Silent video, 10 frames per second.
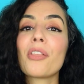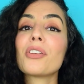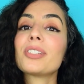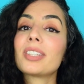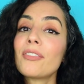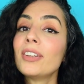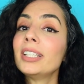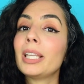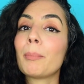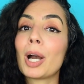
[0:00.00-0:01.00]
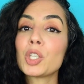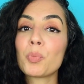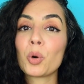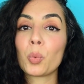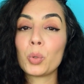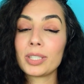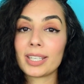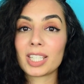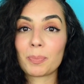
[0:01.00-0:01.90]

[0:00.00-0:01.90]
There's definitely much more woods and